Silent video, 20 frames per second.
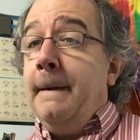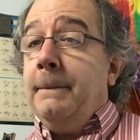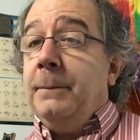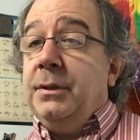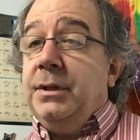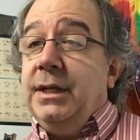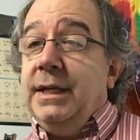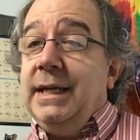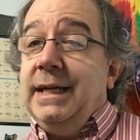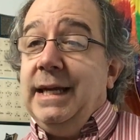
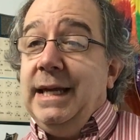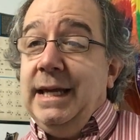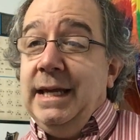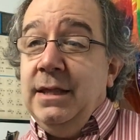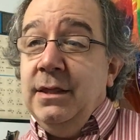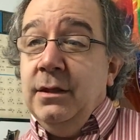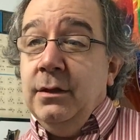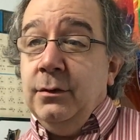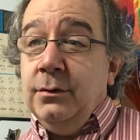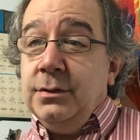playing
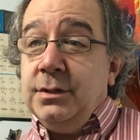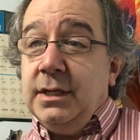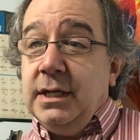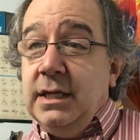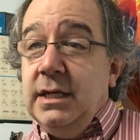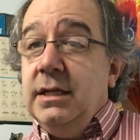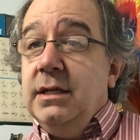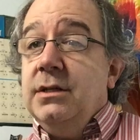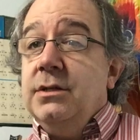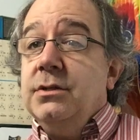in those
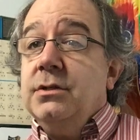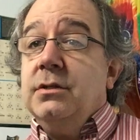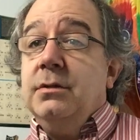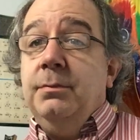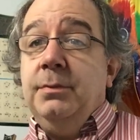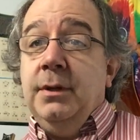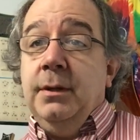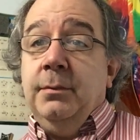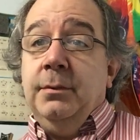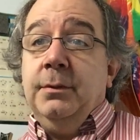keys
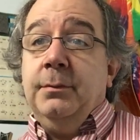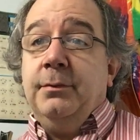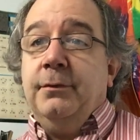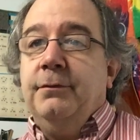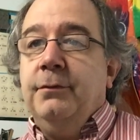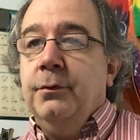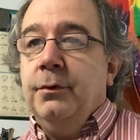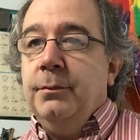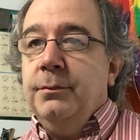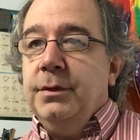to be able to
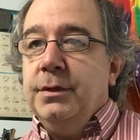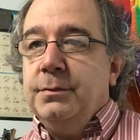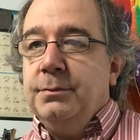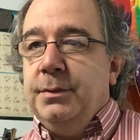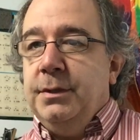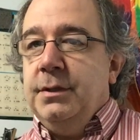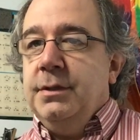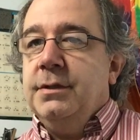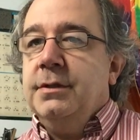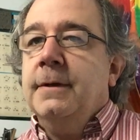perform this
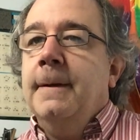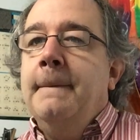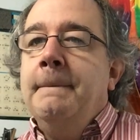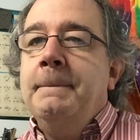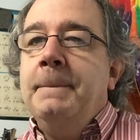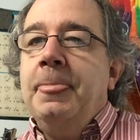piece.